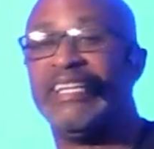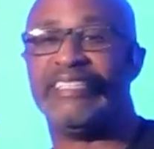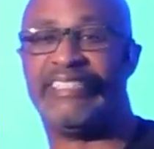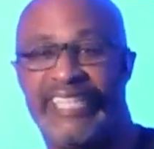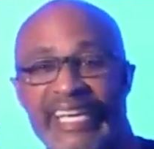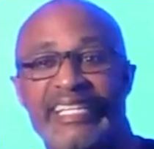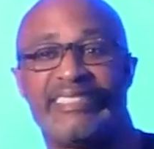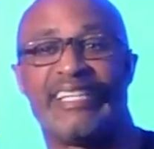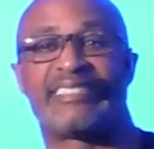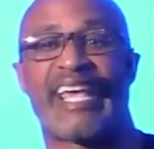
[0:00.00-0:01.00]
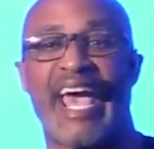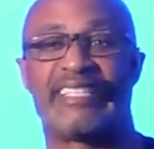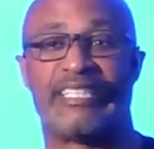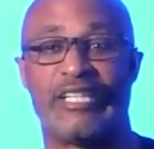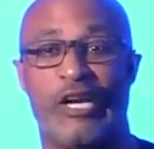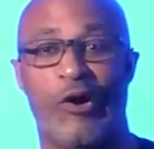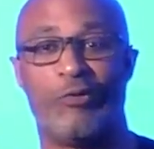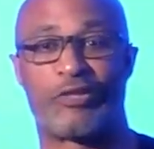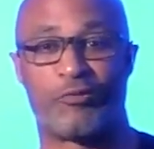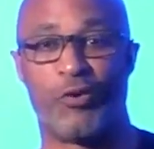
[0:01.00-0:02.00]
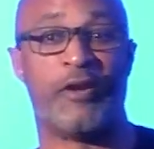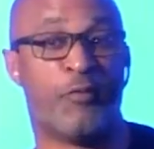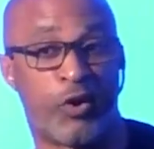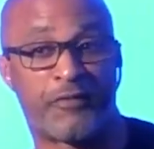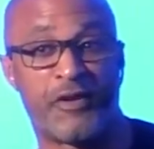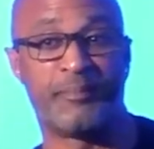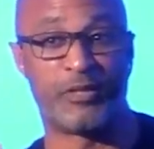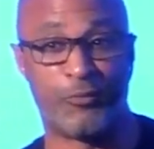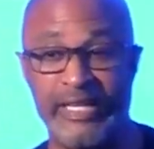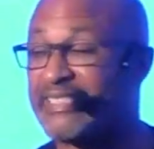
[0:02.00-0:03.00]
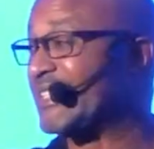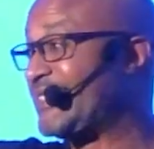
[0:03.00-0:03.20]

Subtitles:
Jesus had to go through, in order for him to reach his